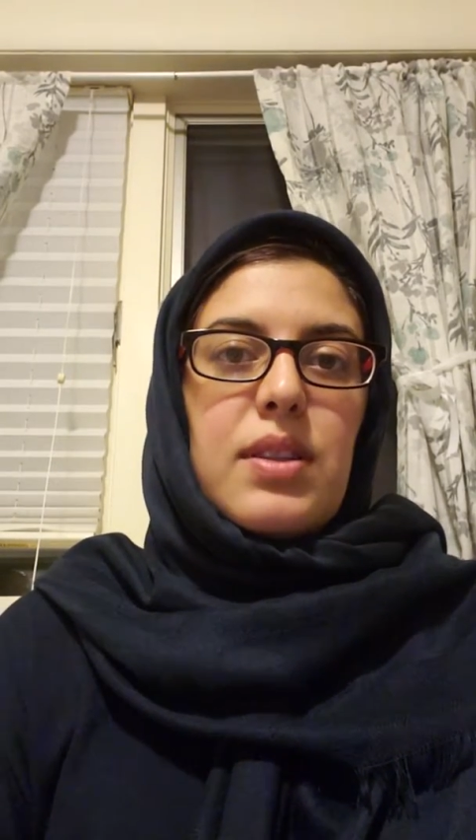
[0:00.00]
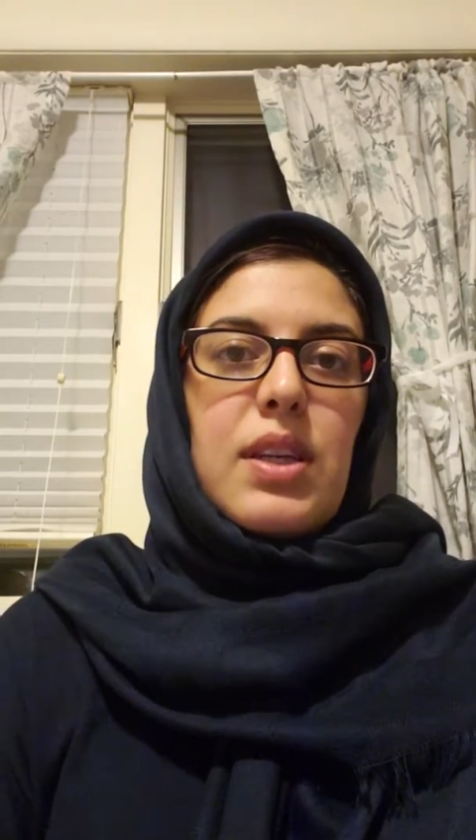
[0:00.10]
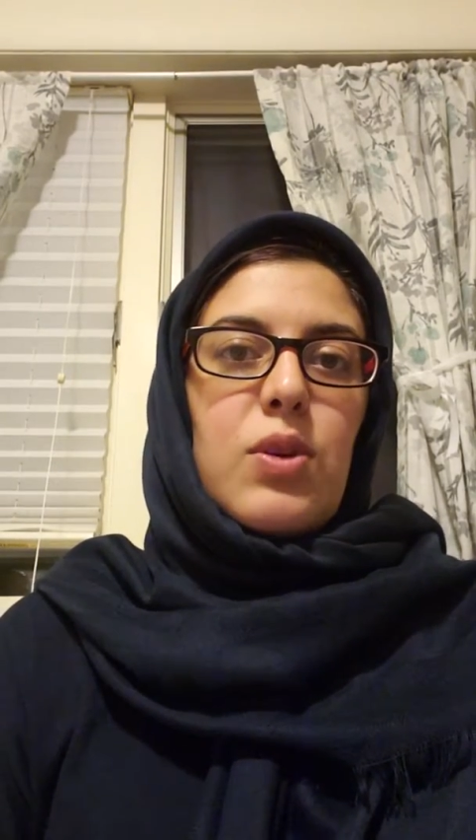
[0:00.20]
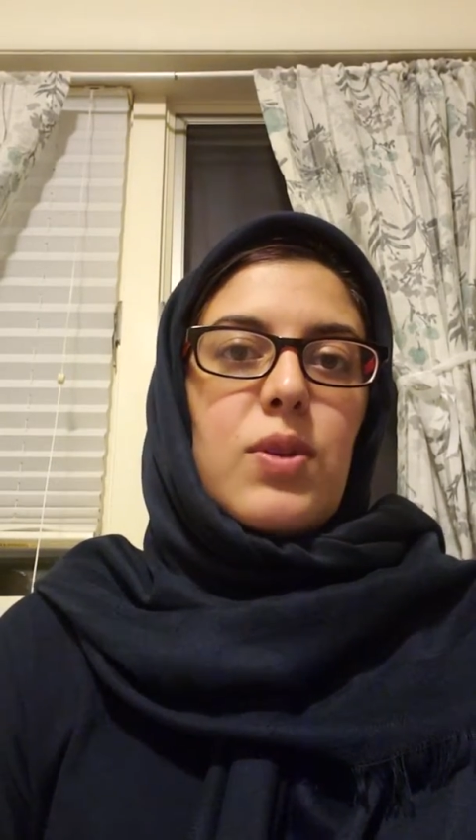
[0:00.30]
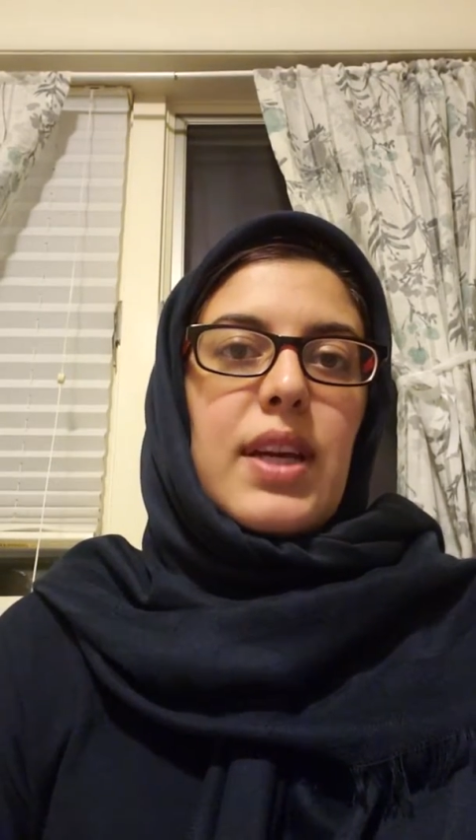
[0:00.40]

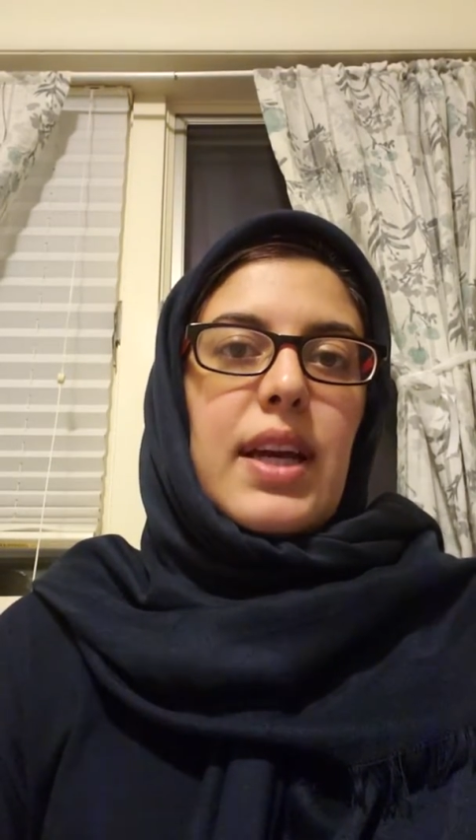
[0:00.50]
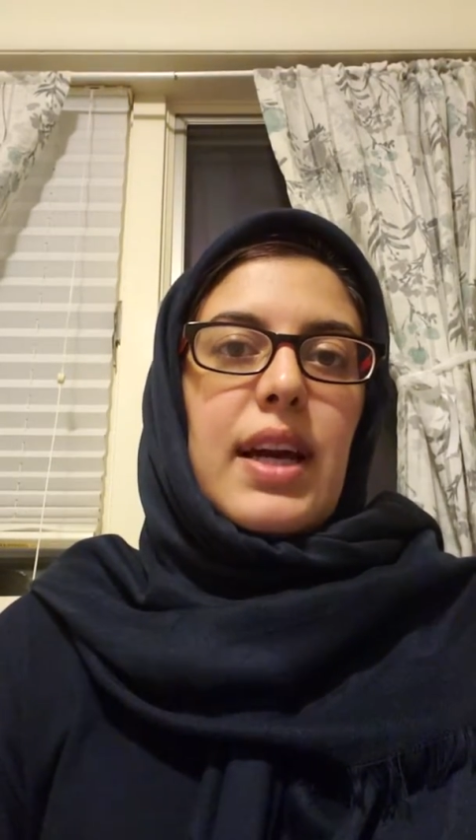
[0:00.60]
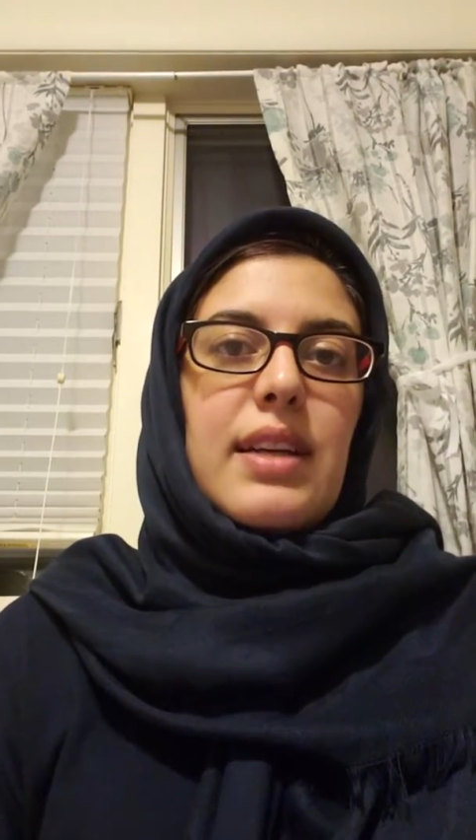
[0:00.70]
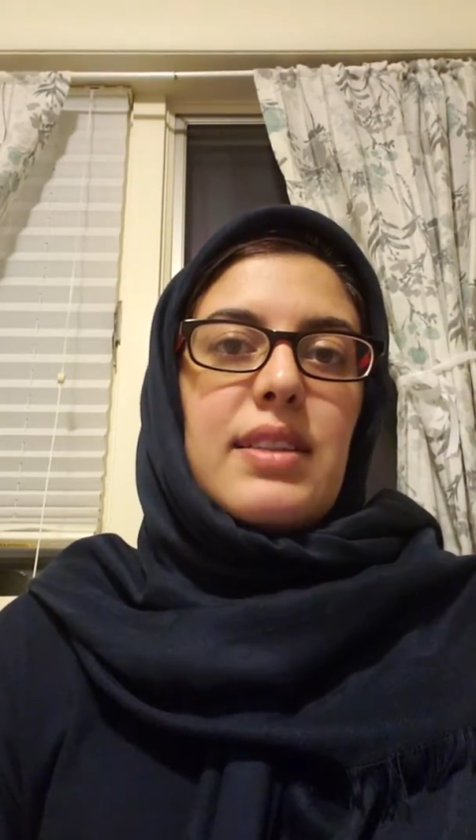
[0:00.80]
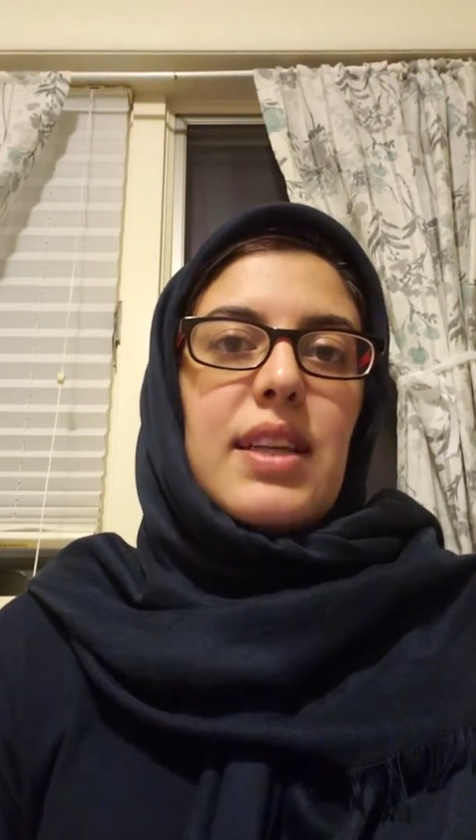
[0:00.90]
He only
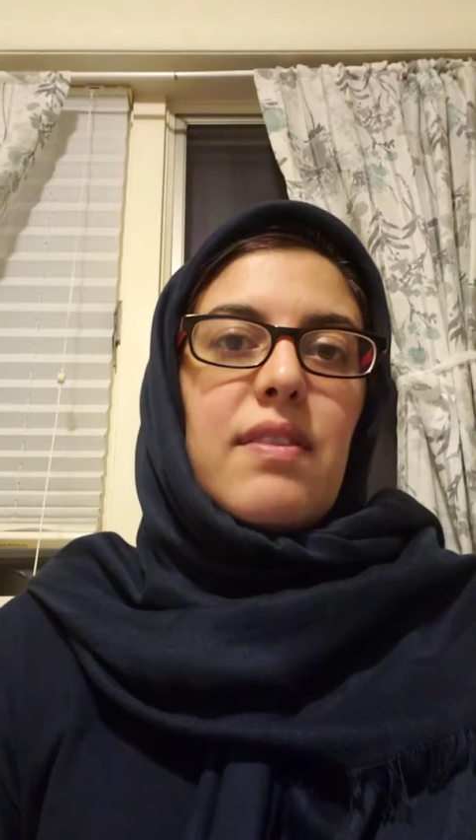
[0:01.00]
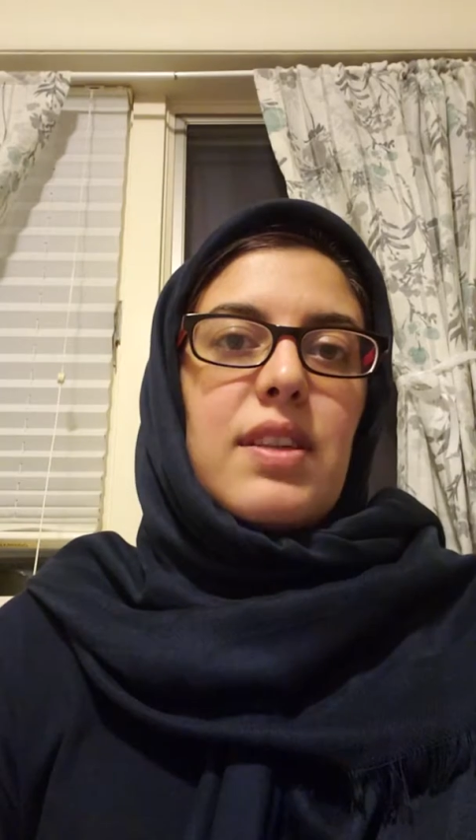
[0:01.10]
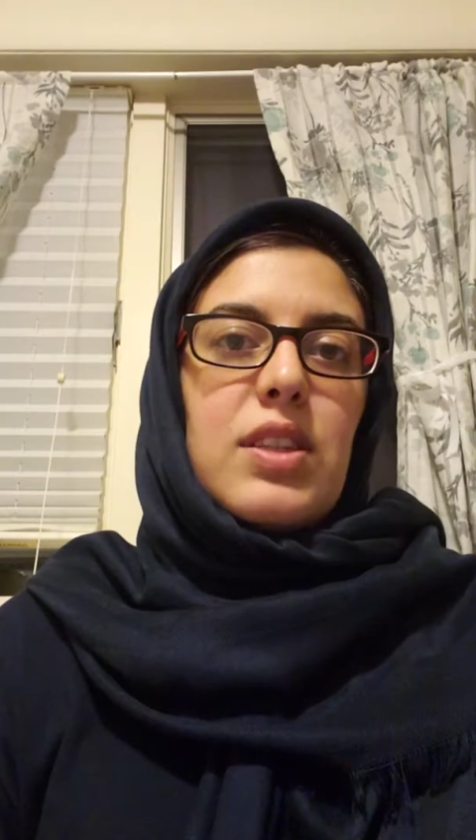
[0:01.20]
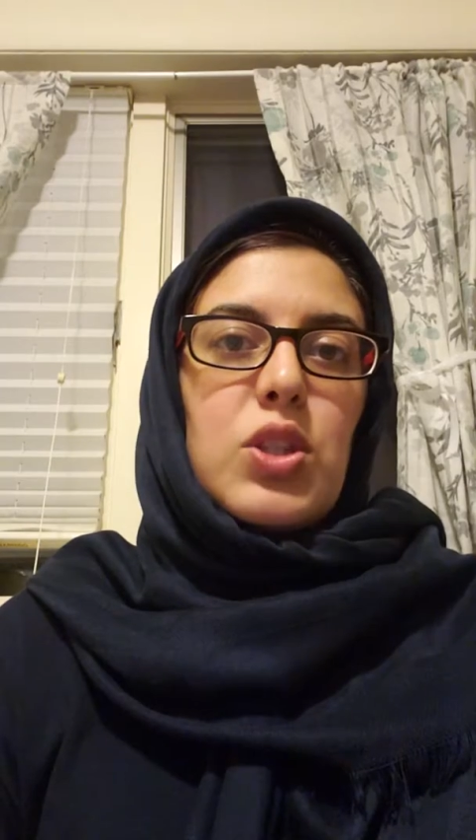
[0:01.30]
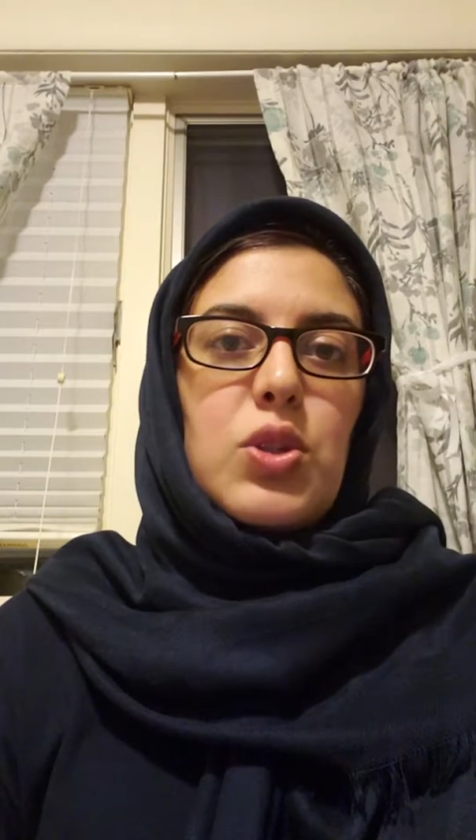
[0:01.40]
had
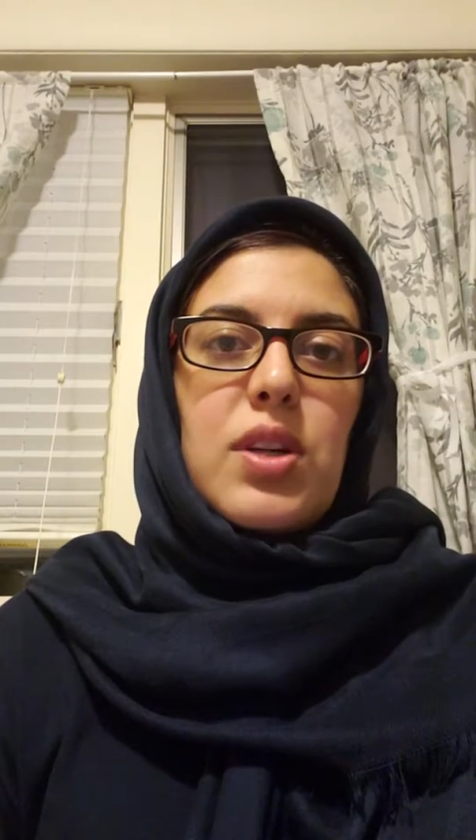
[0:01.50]
72